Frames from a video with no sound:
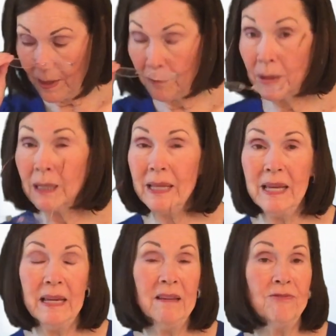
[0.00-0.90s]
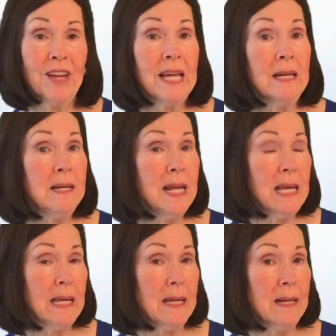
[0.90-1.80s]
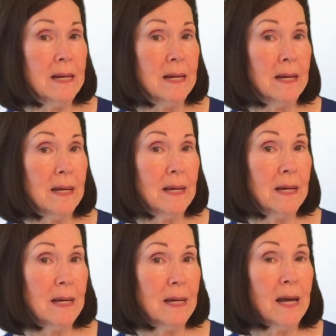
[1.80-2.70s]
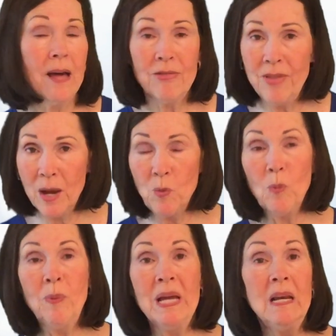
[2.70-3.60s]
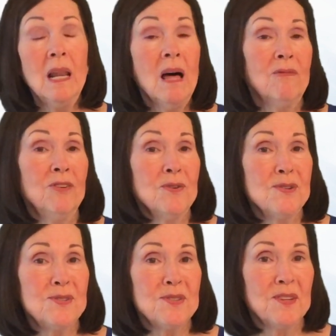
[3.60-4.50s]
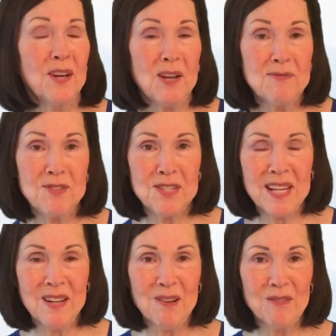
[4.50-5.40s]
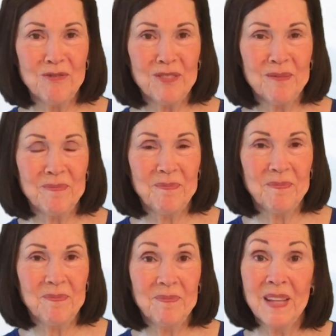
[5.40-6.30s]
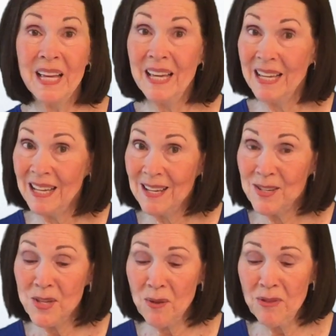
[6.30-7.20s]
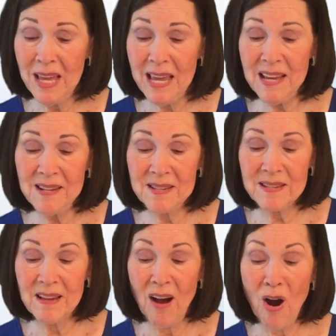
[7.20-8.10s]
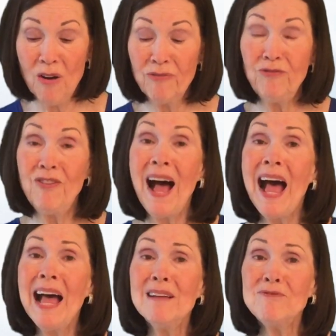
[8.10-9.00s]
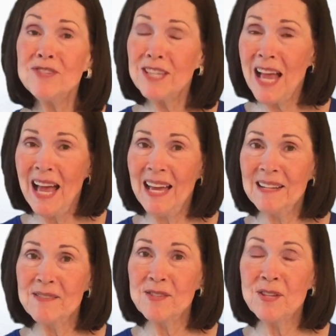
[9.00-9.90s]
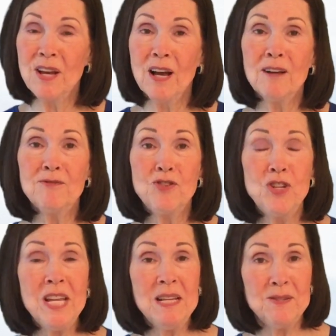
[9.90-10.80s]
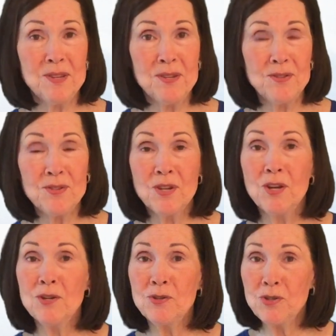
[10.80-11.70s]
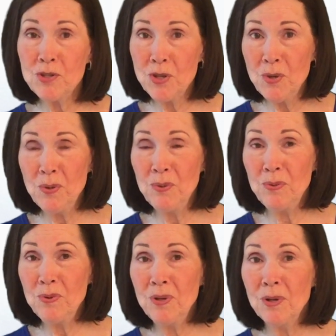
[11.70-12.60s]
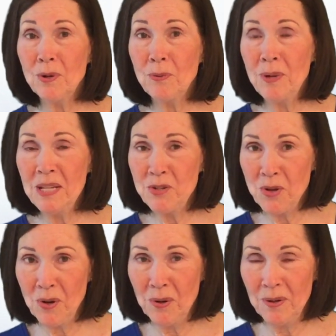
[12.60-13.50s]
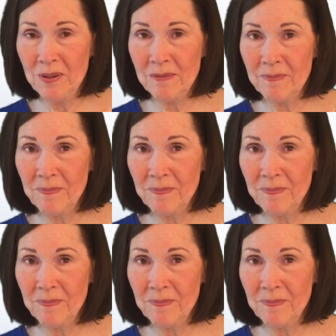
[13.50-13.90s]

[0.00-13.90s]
believe. Indeed, they will be lovers of self. So these are 5 signs of Jesus' soon return.